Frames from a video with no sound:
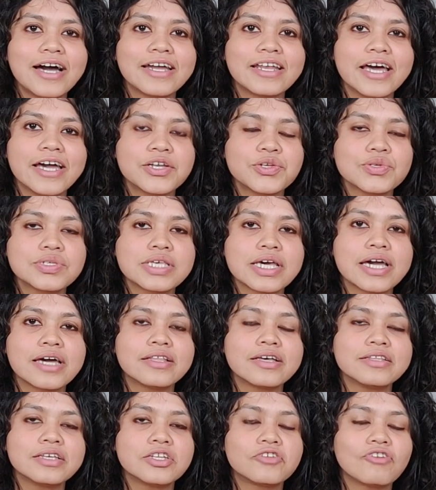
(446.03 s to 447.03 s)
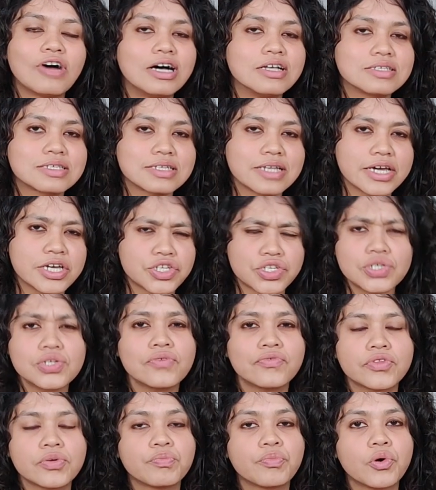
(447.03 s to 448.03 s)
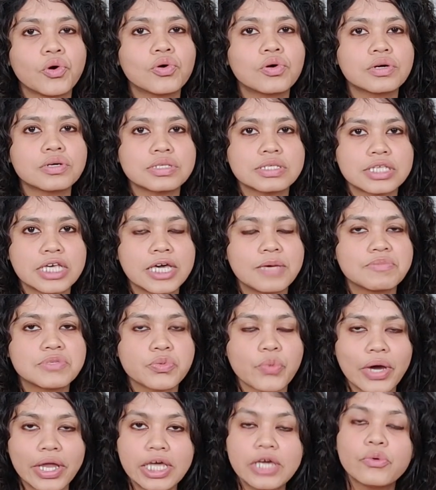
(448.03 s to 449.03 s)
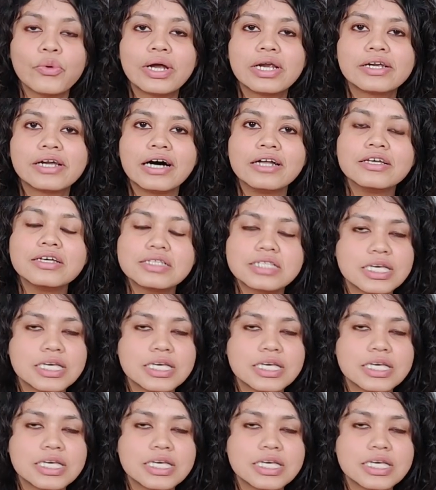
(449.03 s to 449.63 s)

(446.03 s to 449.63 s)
I'd like to say that the translation of the book seems very well done.